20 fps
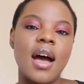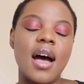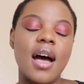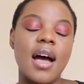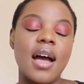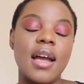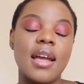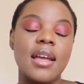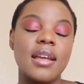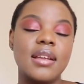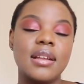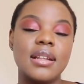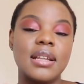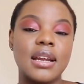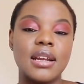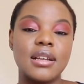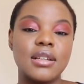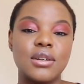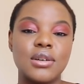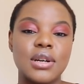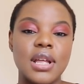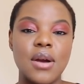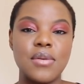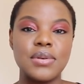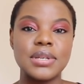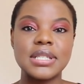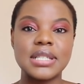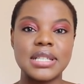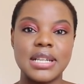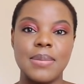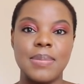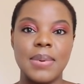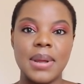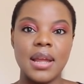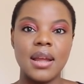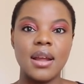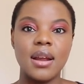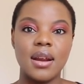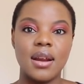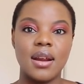I was
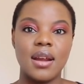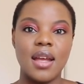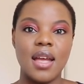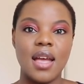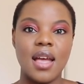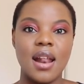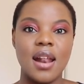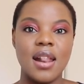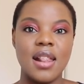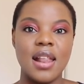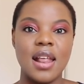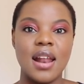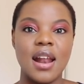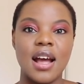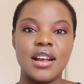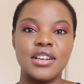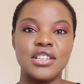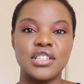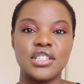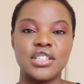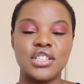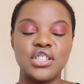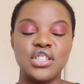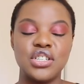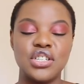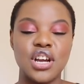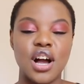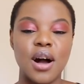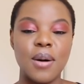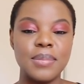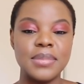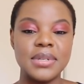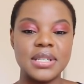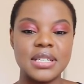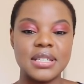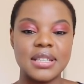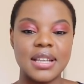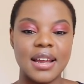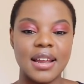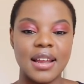sleeping. And then I just
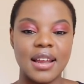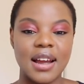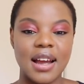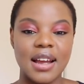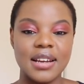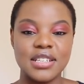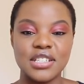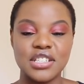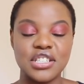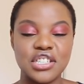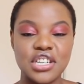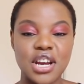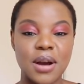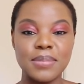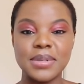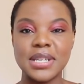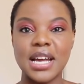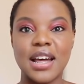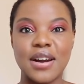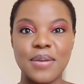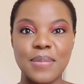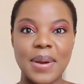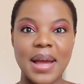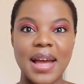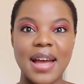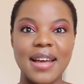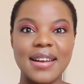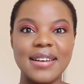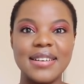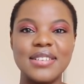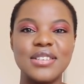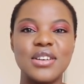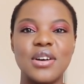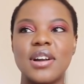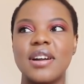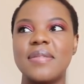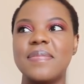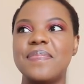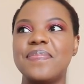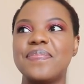jumped. Like, I just jumped out of bed.
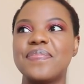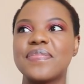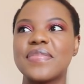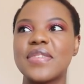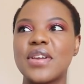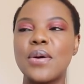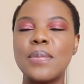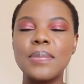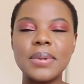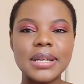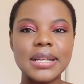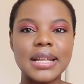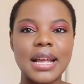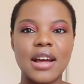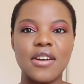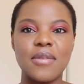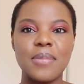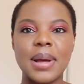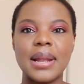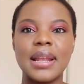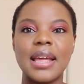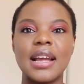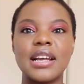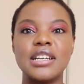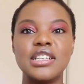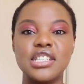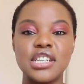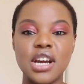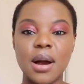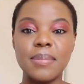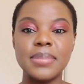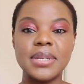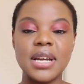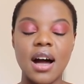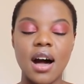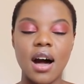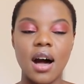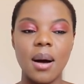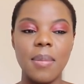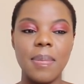Not completely out of bed. Like, I jumped
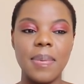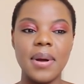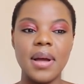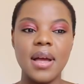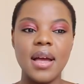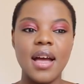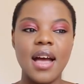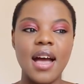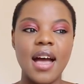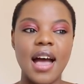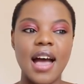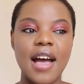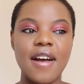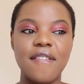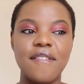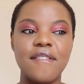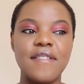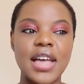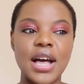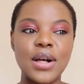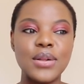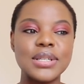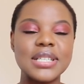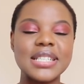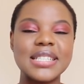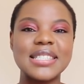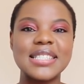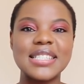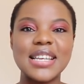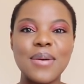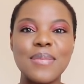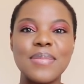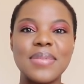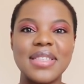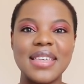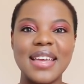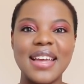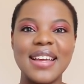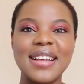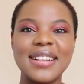up. I felt
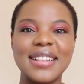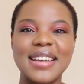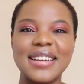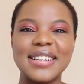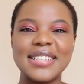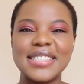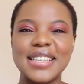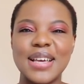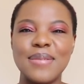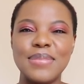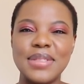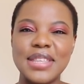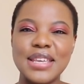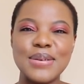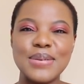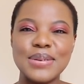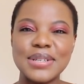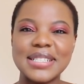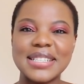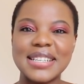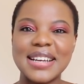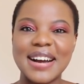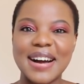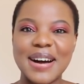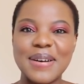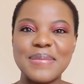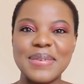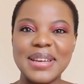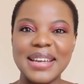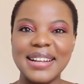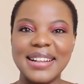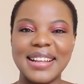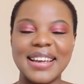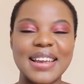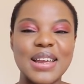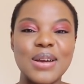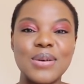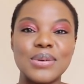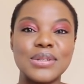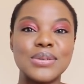something. Like, something was coming.
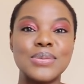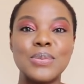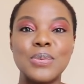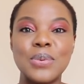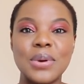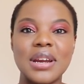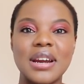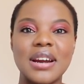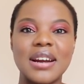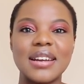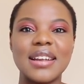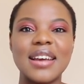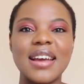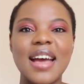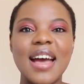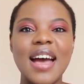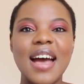Like, it was weird.